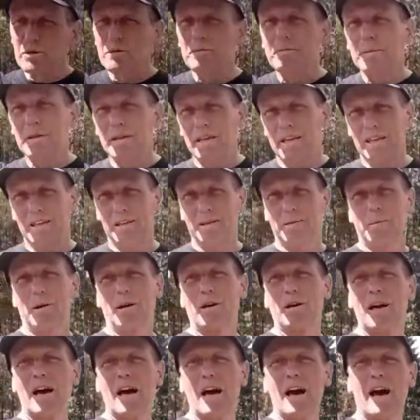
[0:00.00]
wouldn't be hitting
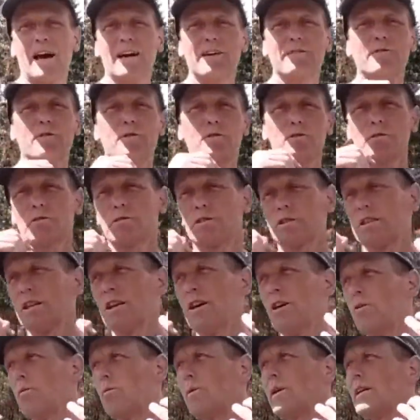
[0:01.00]
the mark. And of
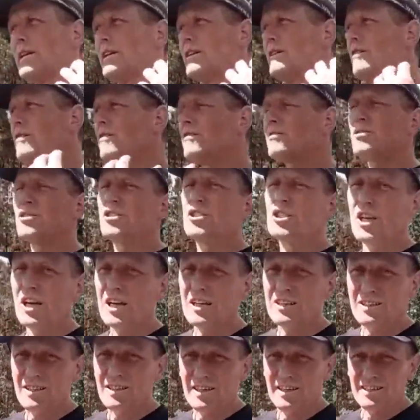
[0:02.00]
course, we're not
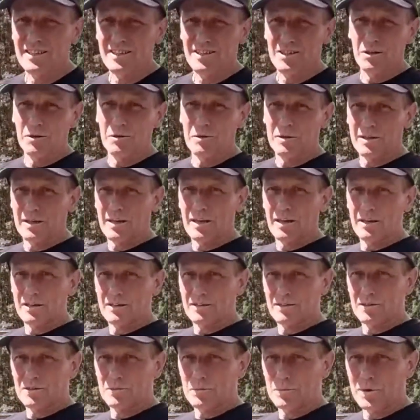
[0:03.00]
just going to do it with the
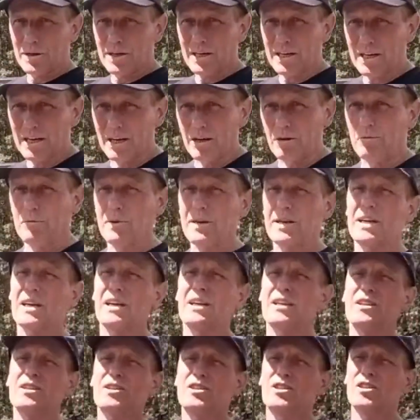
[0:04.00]
garden sprinkler.
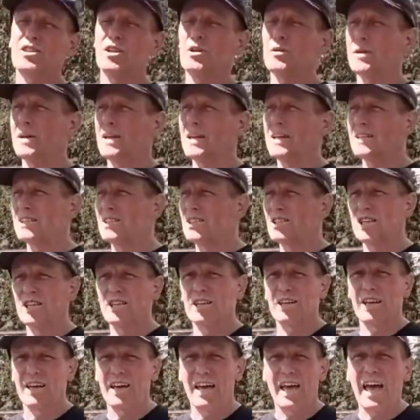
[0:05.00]
We're going to do it
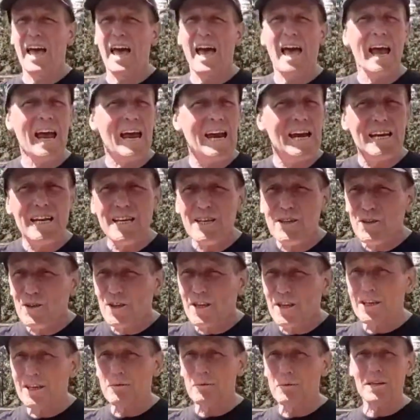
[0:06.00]
to
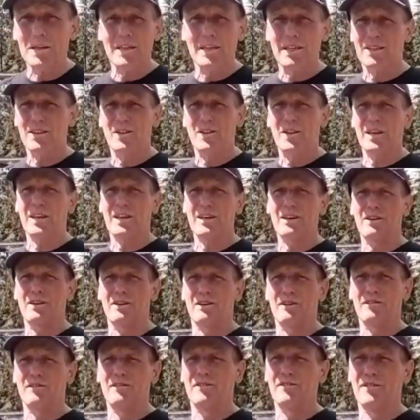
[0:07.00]
anything we can think
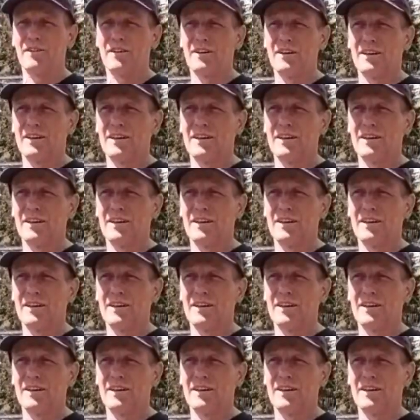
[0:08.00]
of.